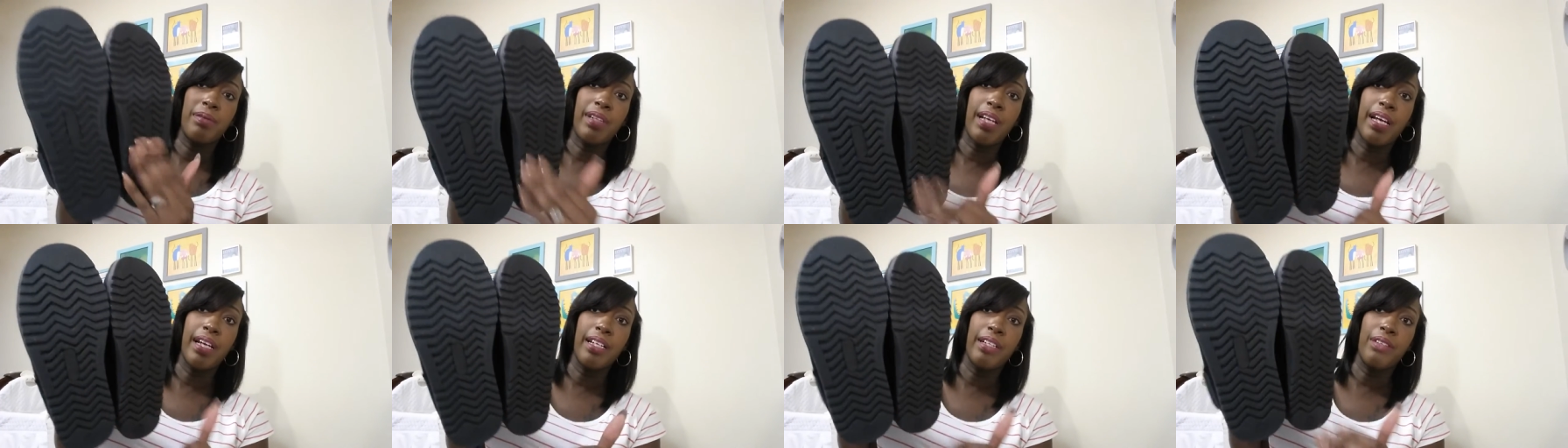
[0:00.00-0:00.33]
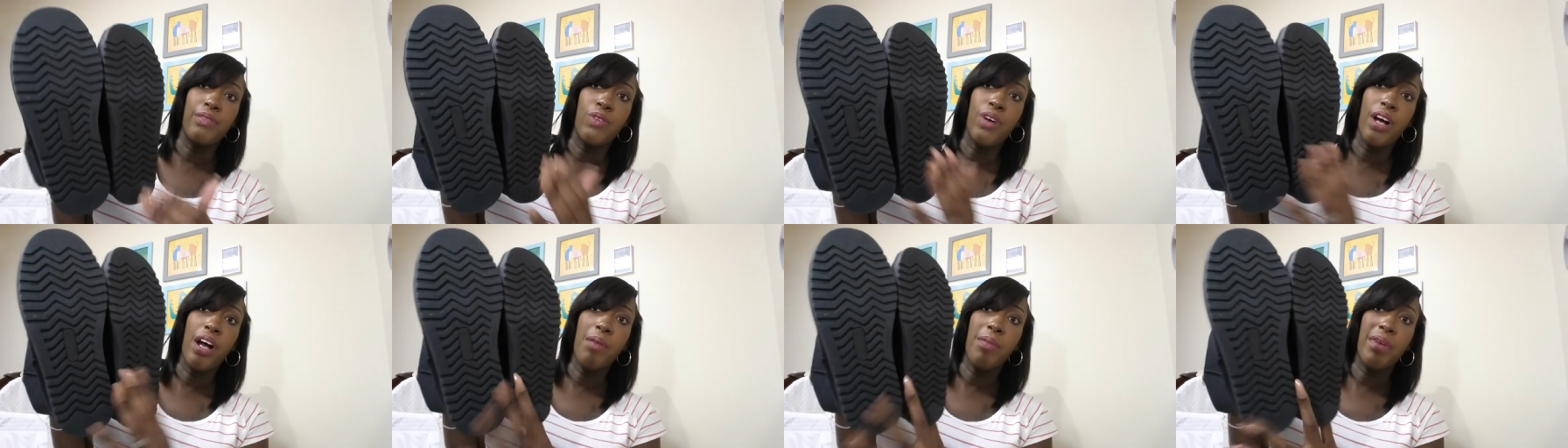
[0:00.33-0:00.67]
Like
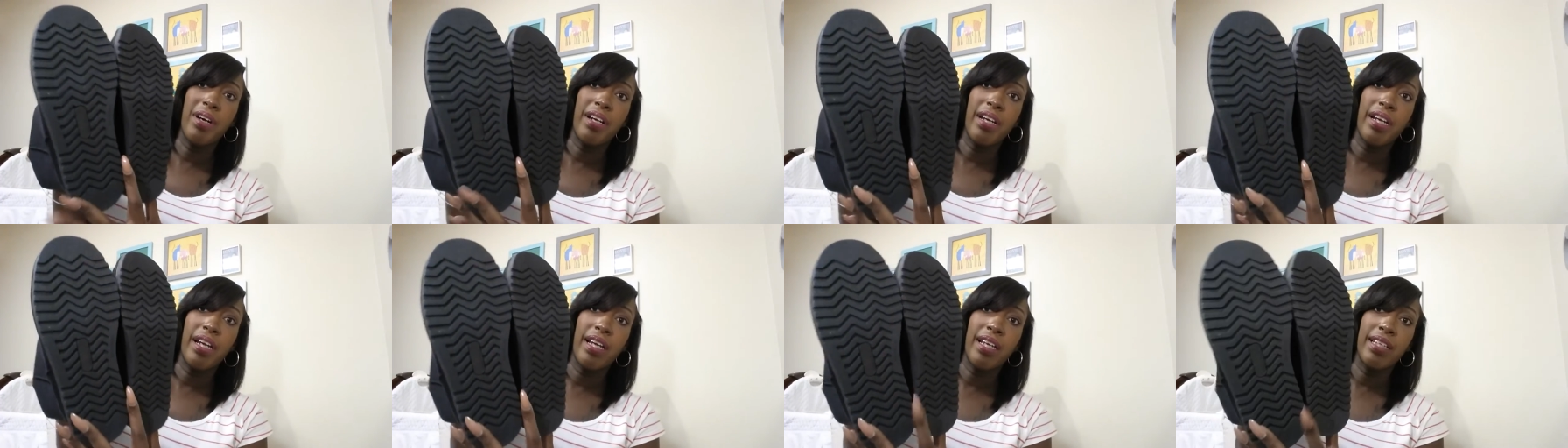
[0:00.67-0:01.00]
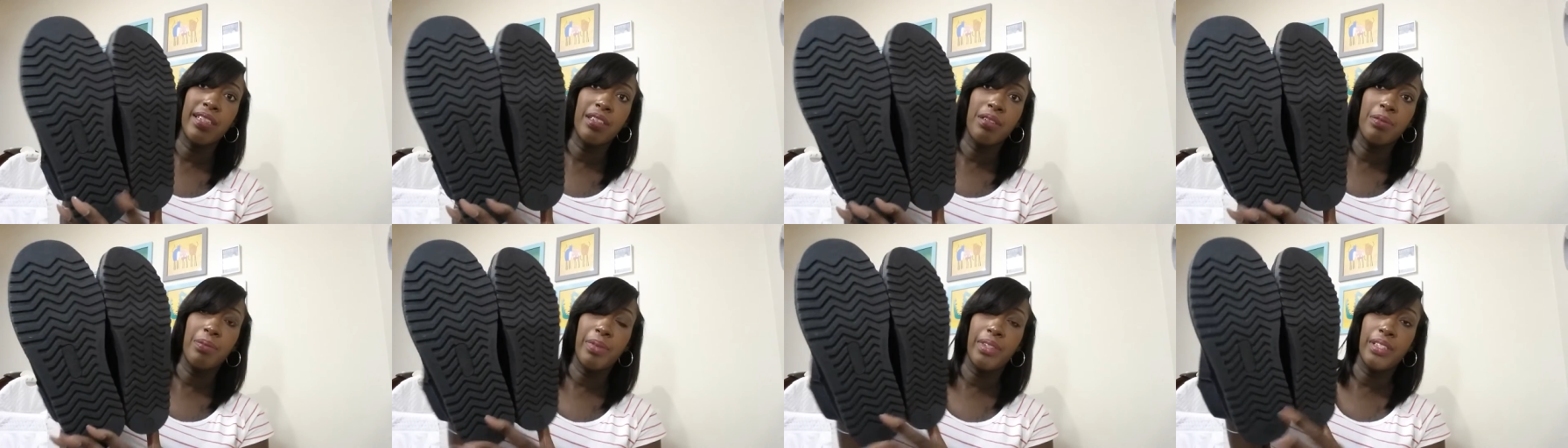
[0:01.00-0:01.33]
Walmart
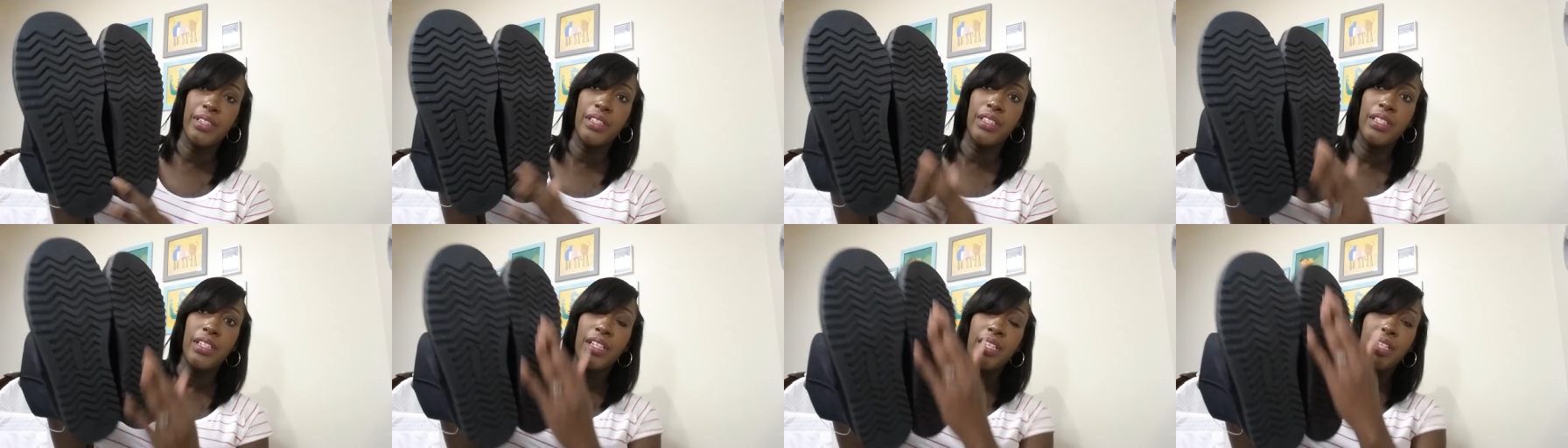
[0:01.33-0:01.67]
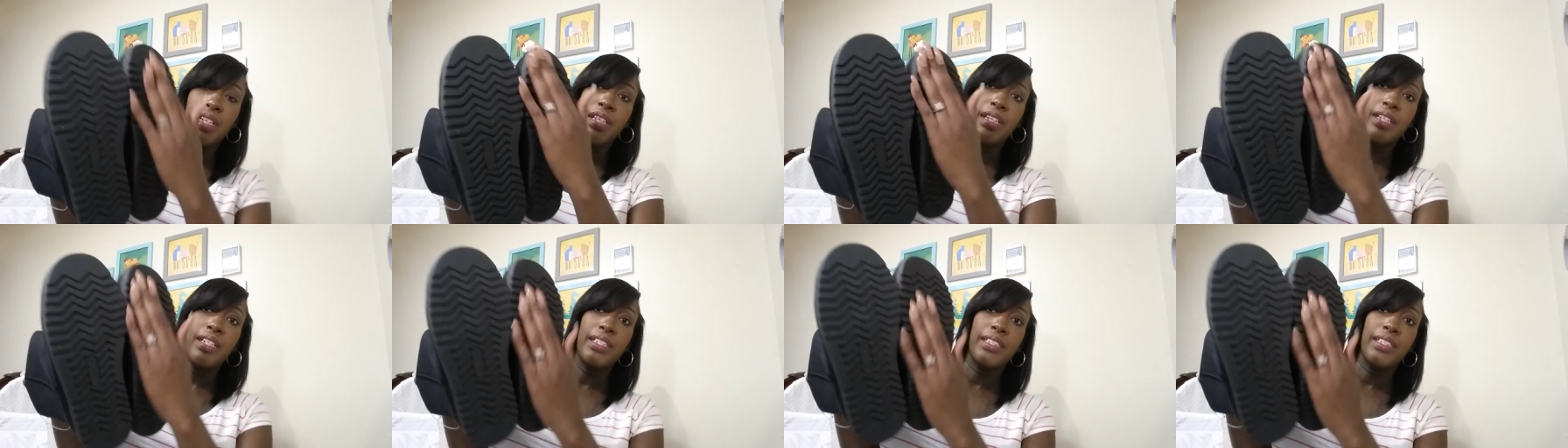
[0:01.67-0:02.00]
has them, but
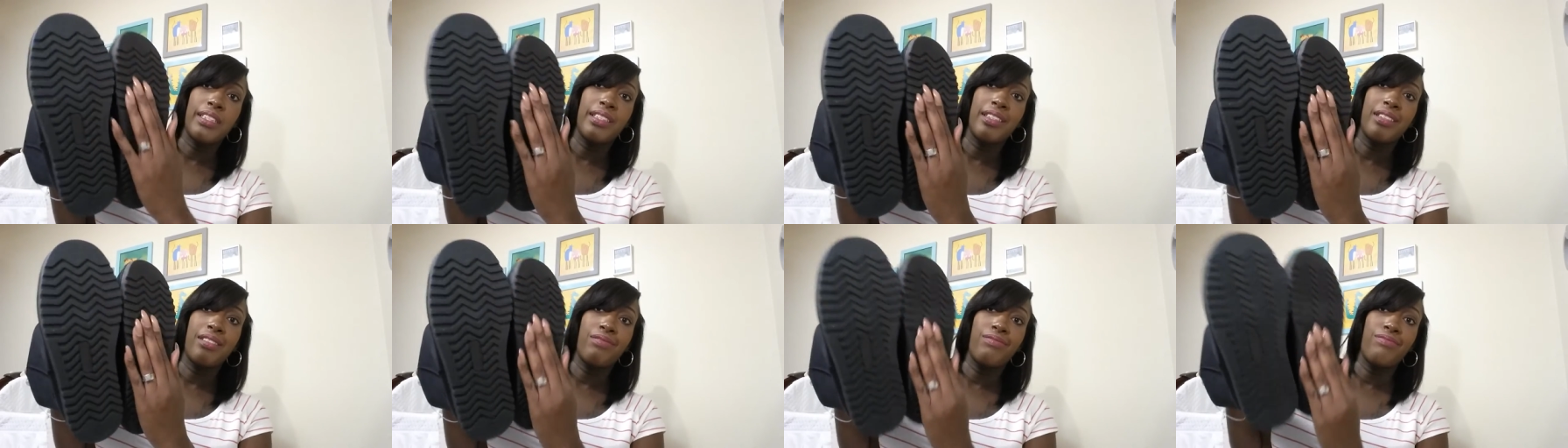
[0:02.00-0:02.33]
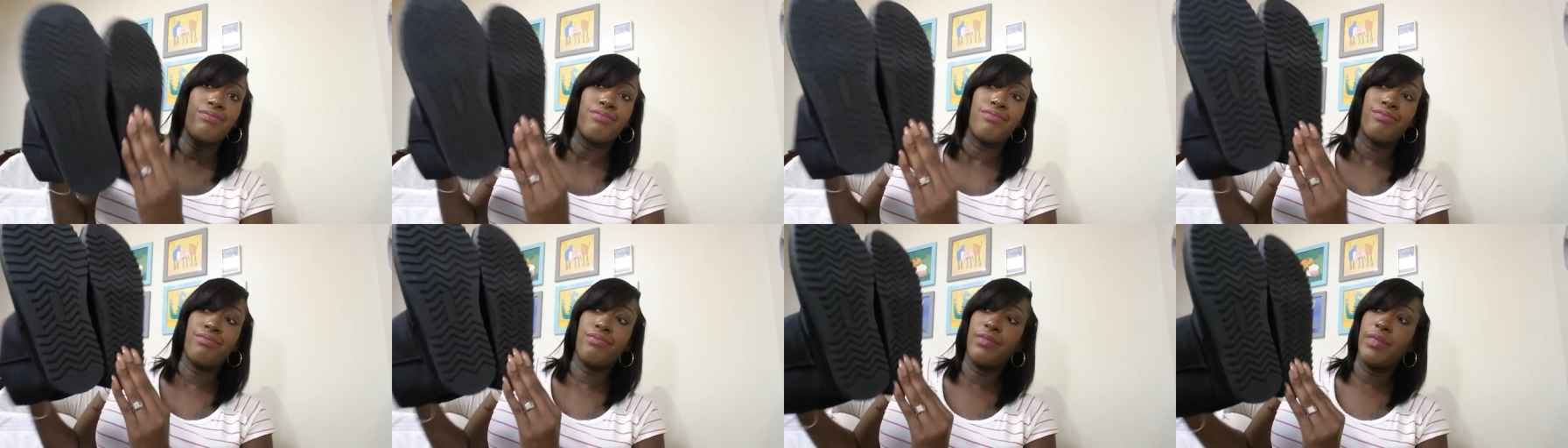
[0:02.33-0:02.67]
it's
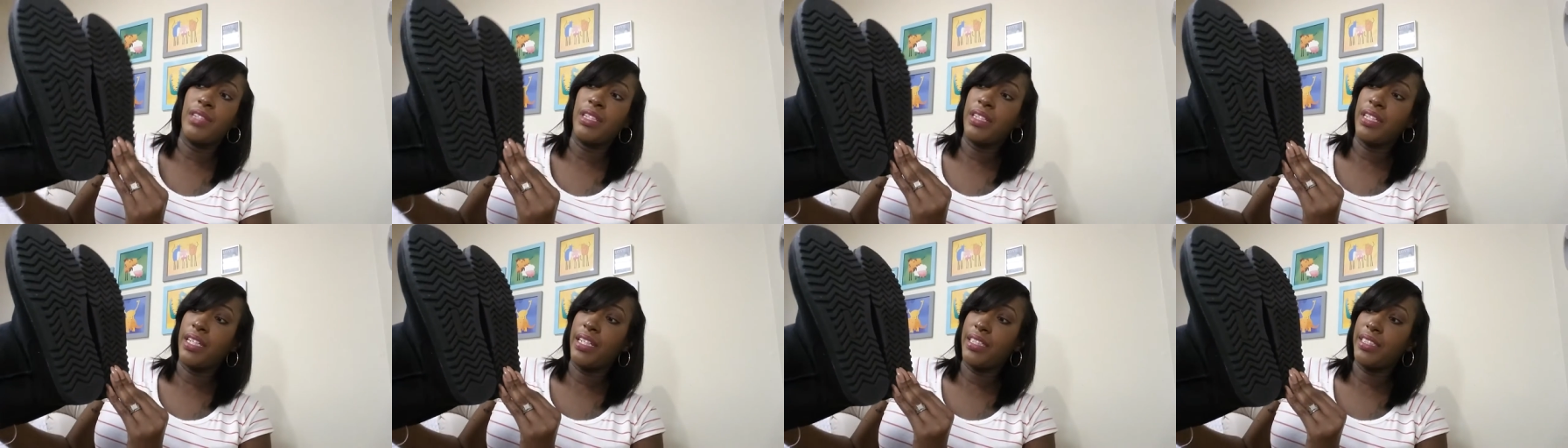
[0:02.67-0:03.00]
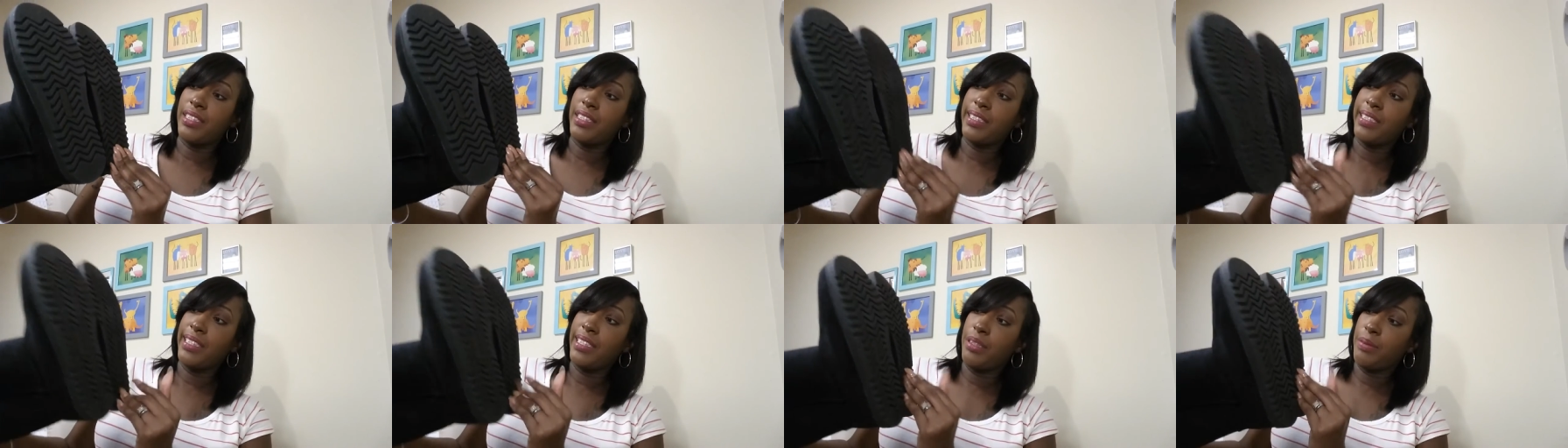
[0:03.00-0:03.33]
they're not
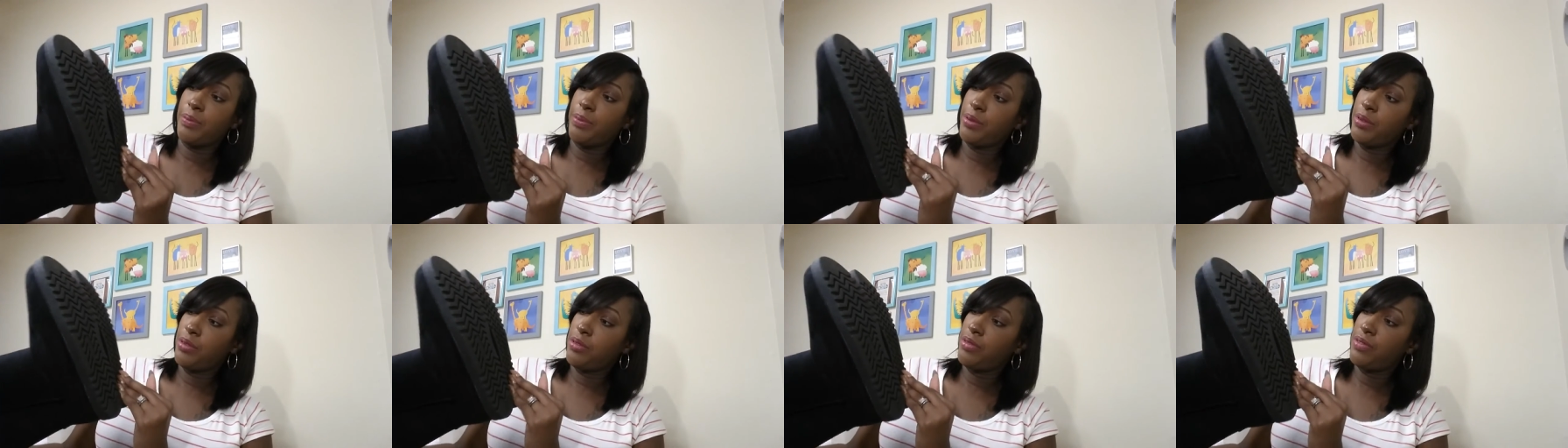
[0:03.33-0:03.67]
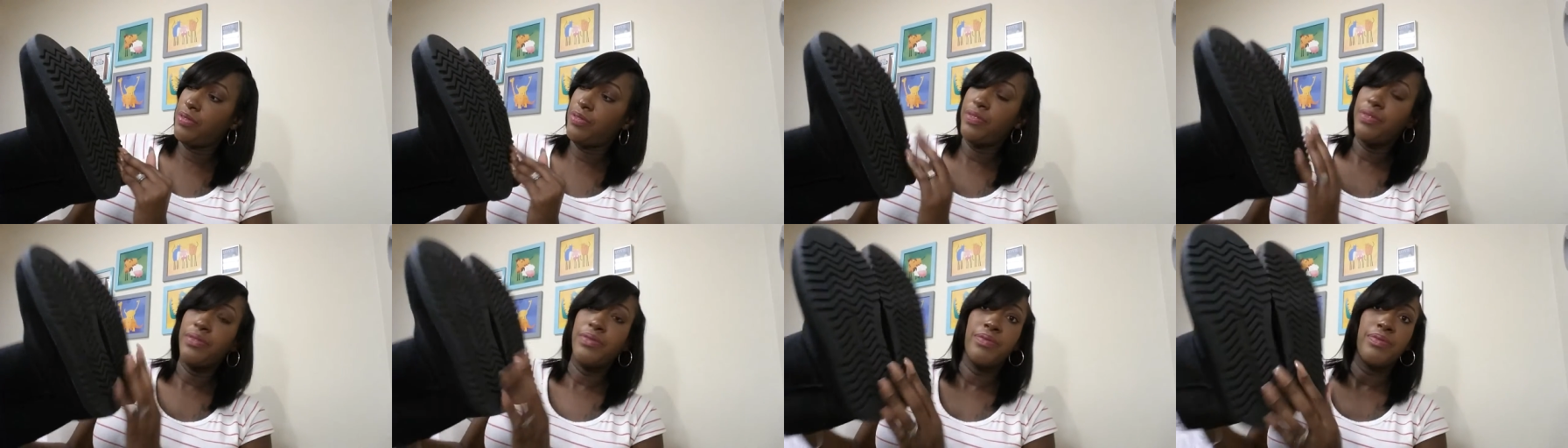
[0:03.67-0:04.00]
slip
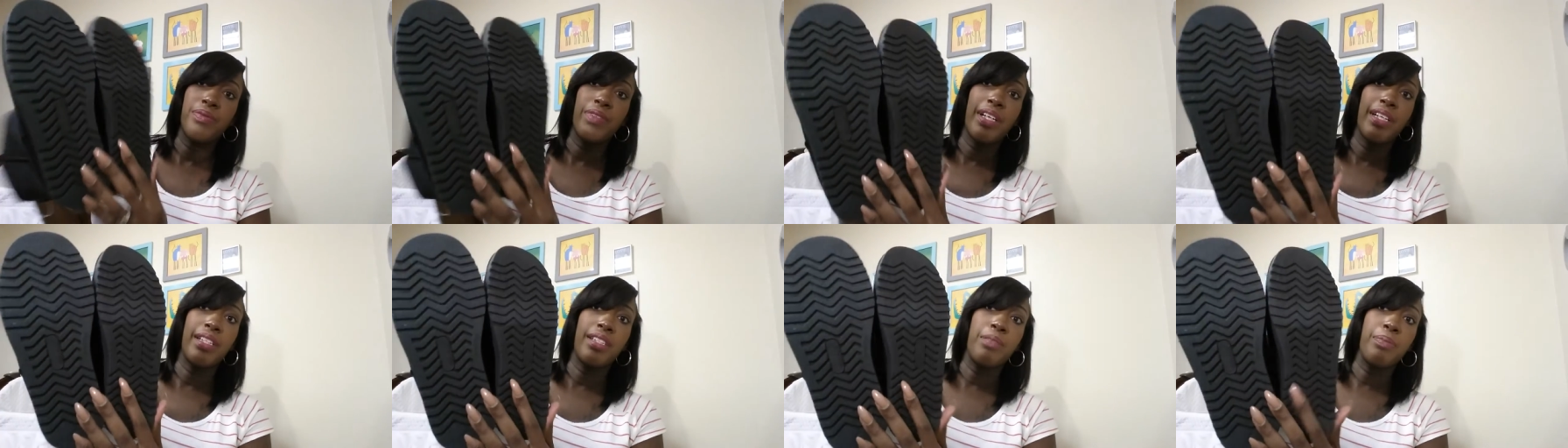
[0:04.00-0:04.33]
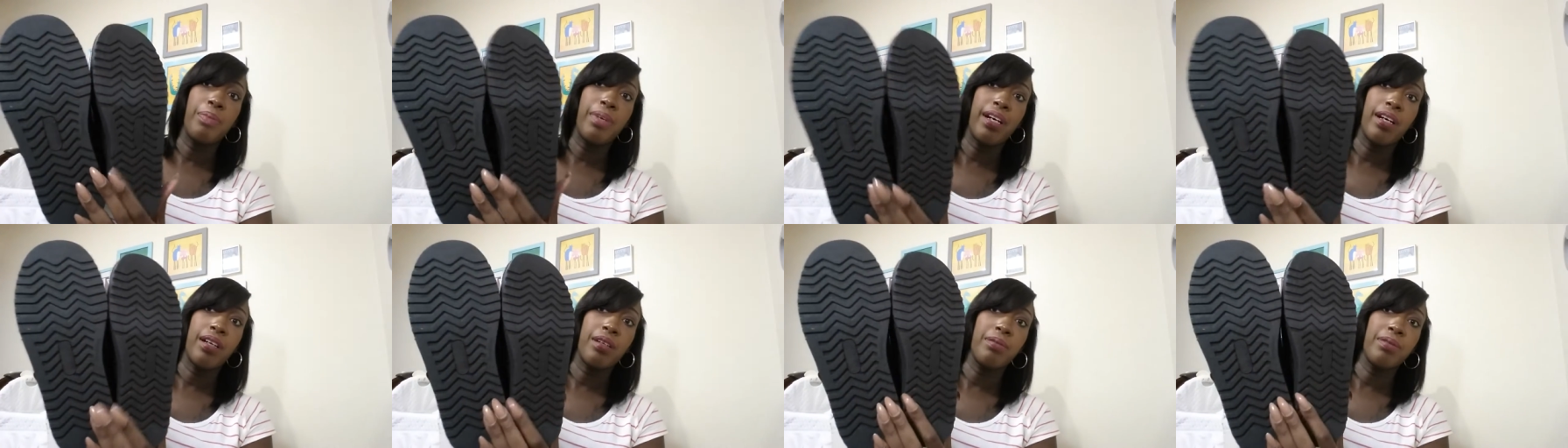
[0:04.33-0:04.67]
proof at the
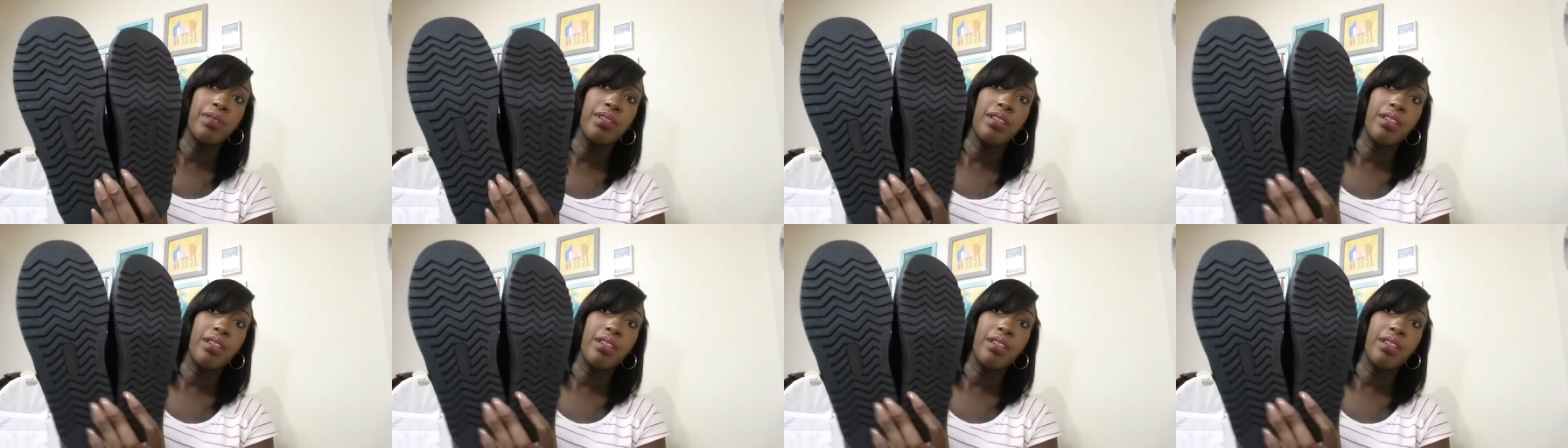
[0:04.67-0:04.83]
bottom.